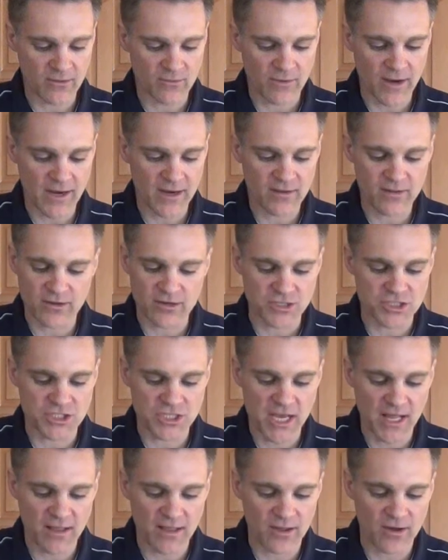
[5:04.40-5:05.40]
regular
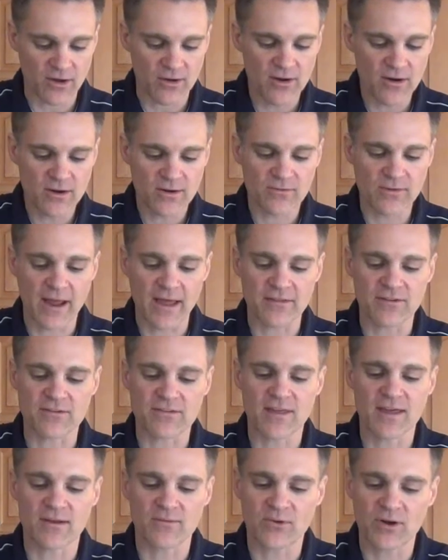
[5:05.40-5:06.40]
Jell-O rather
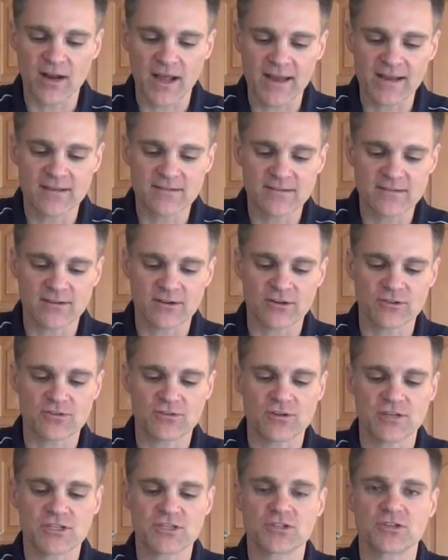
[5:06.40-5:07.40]
than what I consider
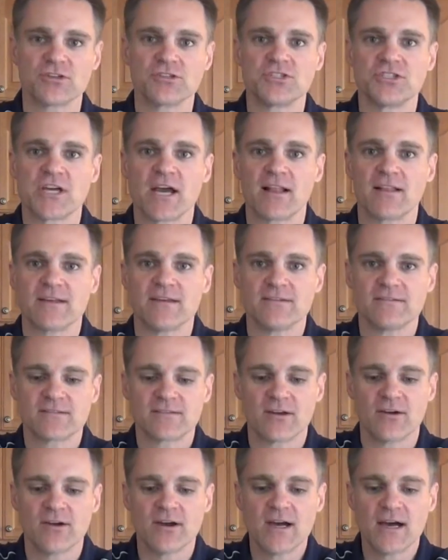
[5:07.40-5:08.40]
traditional jelly.
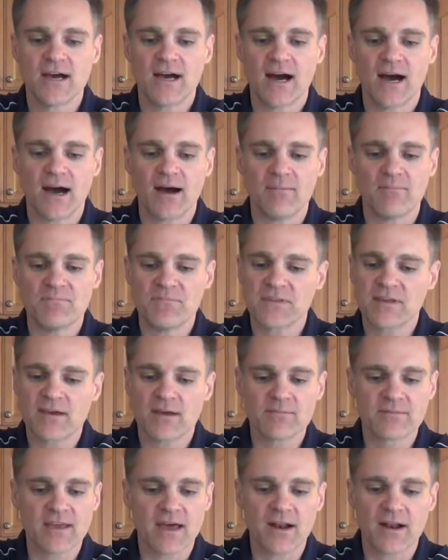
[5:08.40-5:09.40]
So it
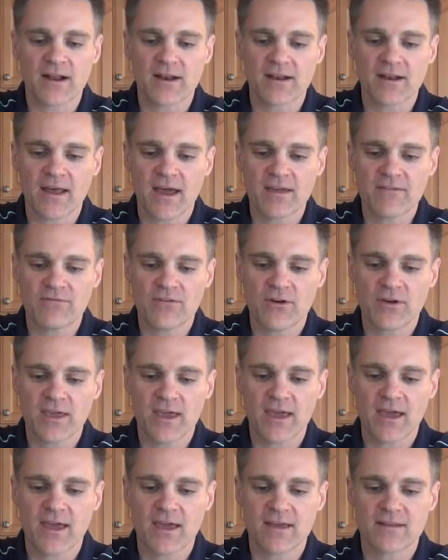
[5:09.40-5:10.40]
comes out on a knife
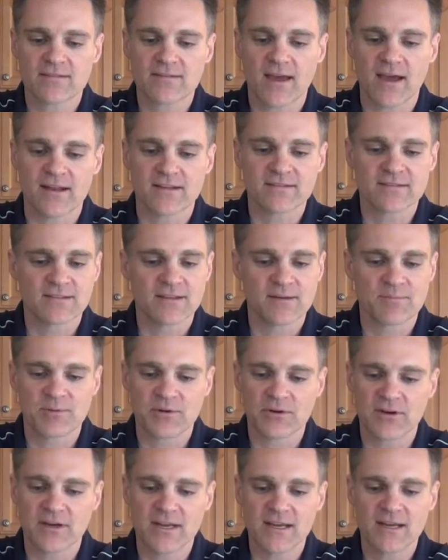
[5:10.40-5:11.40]
okay, it's kind of
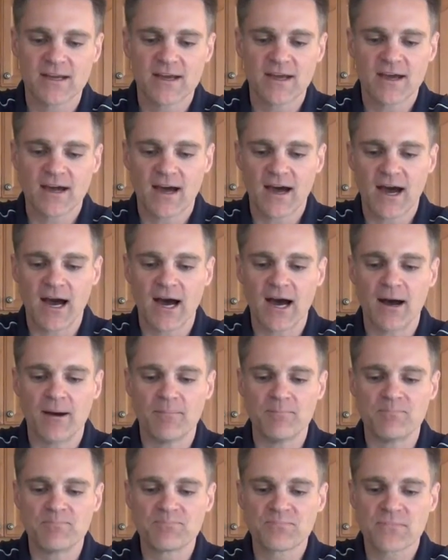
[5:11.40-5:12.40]
slippery,
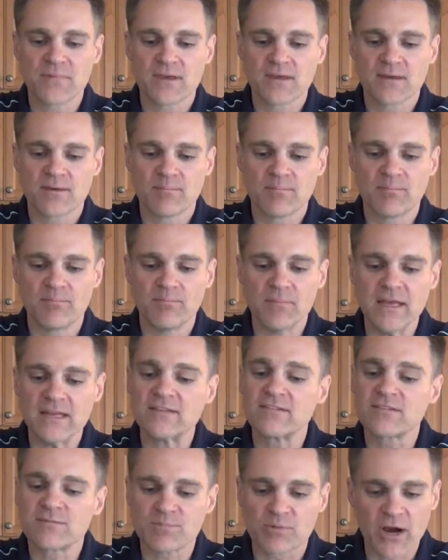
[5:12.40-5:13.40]
it
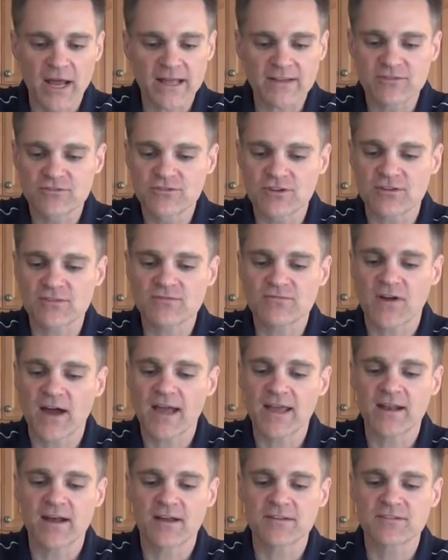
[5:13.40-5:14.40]
spreads just
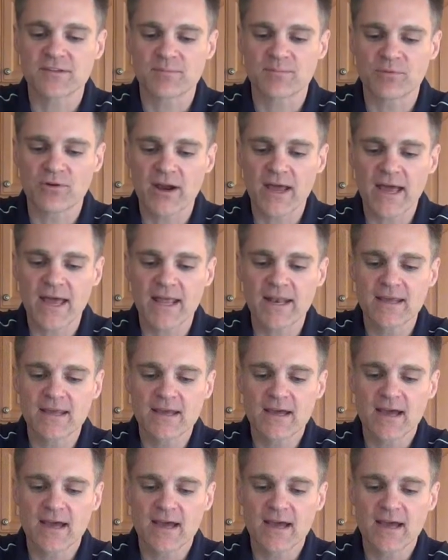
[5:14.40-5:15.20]
fine onto bread.